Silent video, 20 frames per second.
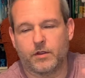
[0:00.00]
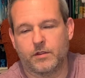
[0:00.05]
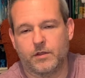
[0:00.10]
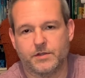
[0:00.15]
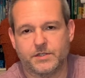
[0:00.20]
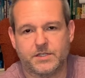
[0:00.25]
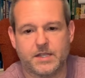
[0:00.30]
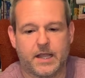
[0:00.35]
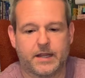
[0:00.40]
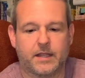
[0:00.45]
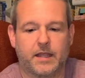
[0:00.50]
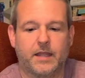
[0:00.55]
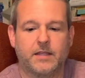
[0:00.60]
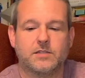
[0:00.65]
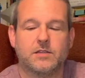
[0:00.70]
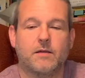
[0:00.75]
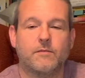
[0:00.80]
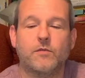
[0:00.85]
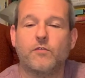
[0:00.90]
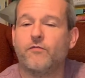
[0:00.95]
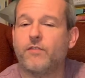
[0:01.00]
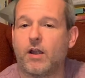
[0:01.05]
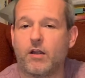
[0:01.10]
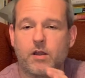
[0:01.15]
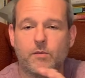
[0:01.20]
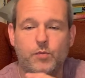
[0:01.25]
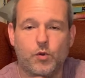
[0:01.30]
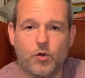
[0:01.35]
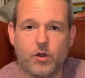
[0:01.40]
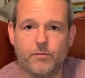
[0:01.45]
those decades. A
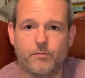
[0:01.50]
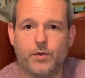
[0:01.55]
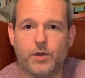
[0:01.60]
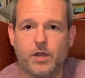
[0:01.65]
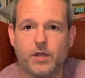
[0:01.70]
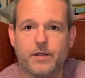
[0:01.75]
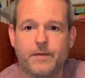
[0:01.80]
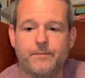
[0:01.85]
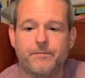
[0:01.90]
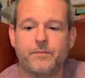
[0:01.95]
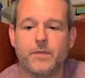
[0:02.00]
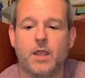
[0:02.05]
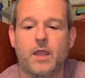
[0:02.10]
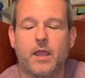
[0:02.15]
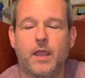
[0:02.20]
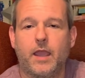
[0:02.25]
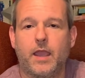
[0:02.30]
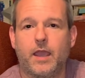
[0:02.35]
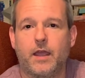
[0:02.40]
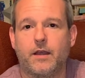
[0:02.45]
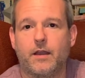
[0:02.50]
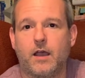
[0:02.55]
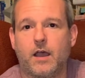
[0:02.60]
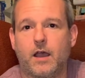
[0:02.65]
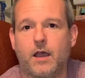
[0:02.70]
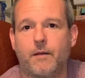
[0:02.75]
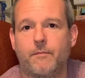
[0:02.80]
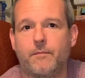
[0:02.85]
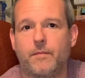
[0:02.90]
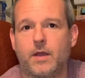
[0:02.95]
very important book, and
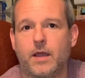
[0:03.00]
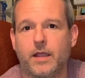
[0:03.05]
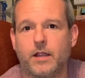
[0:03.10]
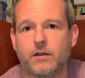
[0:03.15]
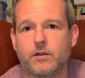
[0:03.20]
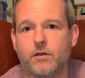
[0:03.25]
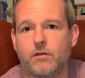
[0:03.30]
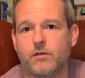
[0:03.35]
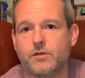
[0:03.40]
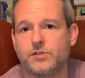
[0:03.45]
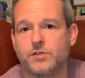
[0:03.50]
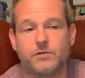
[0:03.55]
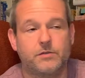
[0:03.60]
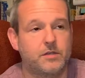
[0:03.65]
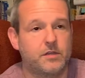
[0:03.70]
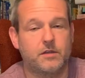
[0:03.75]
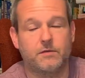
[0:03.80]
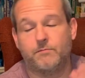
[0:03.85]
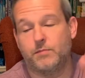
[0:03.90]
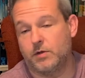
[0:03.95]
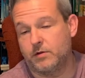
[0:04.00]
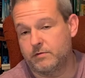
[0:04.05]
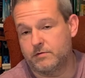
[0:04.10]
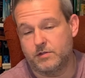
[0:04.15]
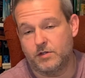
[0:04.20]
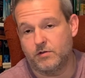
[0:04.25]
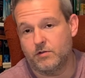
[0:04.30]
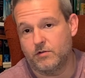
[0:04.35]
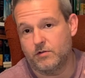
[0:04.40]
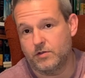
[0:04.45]
I encourage you to
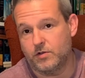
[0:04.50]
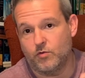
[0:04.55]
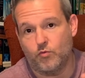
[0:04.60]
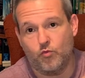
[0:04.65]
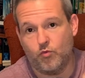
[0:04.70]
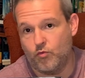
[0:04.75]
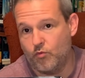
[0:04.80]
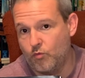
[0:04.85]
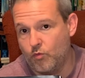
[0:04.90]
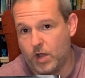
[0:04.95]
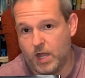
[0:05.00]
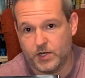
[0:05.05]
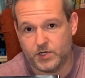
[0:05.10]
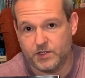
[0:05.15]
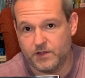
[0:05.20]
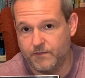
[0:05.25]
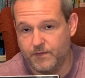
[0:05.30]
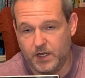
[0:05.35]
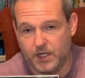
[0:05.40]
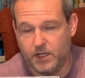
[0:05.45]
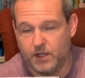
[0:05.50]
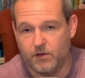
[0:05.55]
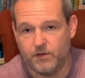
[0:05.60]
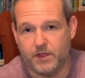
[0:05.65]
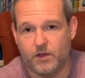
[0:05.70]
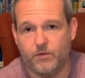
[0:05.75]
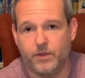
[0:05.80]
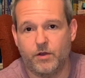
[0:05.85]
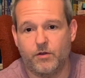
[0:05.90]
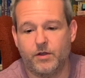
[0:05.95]
both to watch the video
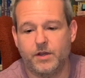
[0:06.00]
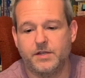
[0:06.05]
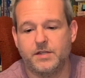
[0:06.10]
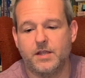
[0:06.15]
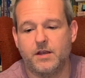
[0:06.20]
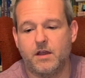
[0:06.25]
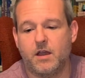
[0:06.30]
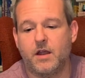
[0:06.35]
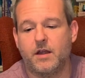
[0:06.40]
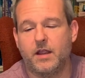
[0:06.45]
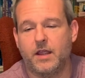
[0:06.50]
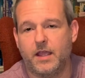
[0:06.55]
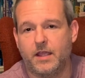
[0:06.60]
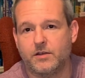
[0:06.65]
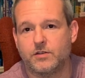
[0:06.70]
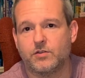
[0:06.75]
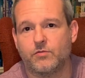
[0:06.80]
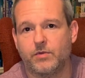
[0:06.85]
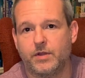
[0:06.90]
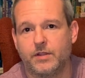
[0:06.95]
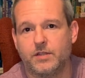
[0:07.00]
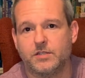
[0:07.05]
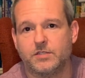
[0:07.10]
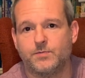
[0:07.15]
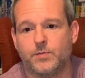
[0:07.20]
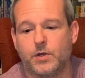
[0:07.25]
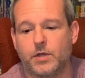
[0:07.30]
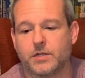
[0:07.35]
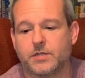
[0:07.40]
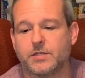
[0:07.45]
that we already did on it and to read this
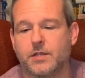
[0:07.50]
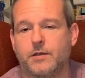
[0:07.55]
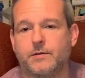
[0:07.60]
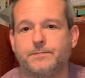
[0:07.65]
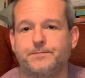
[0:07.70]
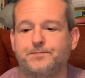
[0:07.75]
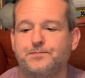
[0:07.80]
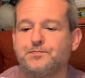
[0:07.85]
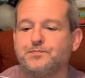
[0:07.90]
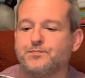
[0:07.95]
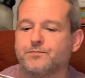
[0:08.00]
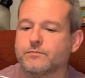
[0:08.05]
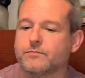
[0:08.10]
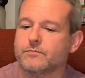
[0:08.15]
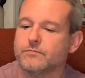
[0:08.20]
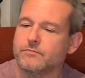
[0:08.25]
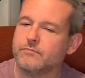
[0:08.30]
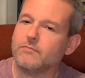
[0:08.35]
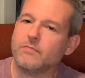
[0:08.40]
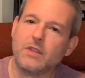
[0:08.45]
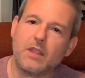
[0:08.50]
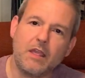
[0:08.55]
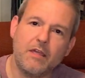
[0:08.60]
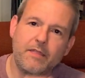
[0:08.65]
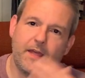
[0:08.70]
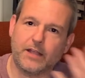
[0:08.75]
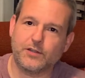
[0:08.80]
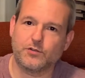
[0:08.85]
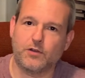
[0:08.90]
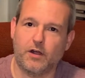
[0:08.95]
book. So
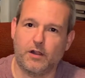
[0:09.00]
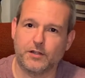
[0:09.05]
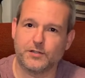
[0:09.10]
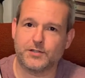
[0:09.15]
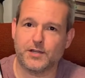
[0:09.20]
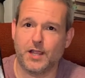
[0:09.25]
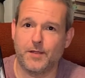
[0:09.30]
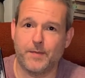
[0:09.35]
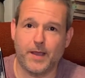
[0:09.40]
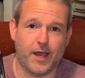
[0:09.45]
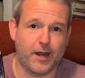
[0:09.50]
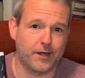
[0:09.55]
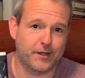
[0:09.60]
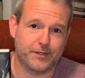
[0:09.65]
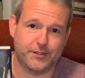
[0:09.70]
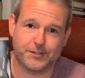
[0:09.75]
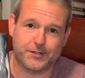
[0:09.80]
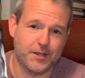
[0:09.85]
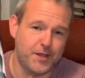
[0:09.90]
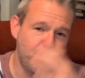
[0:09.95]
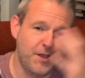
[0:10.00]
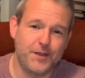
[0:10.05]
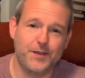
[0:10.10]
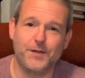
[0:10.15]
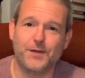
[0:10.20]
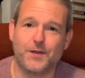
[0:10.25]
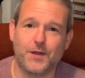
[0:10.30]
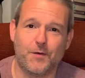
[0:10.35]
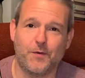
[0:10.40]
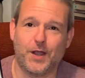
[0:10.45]
that's all I'll say about it, because
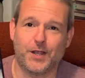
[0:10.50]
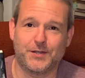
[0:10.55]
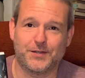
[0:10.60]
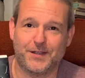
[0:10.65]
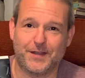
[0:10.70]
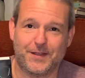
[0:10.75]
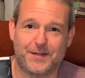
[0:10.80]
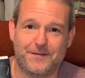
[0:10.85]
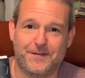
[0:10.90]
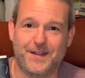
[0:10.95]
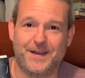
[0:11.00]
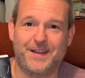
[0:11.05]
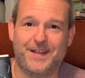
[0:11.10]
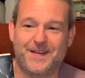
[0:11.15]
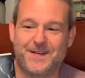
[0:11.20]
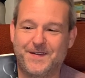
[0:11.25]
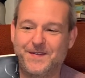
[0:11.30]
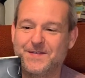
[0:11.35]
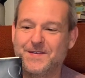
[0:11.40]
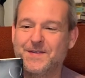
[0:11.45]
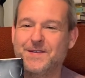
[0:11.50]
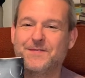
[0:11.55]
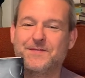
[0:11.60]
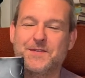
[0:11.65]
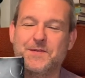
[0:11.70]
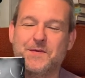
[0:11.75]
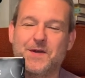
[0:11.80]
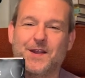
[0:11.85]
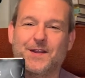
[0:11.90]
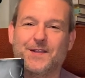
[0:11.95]
you can go watch the other video
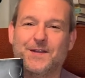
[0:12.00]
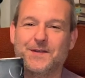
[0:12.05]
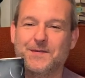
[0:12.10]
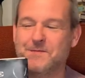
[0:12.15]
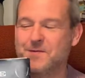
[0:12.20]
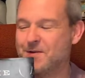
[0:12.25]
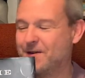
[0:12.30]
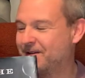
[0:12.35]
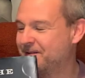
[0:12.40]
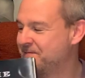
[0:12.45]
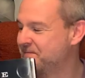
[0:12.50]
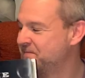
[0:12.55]
if you want to learn more.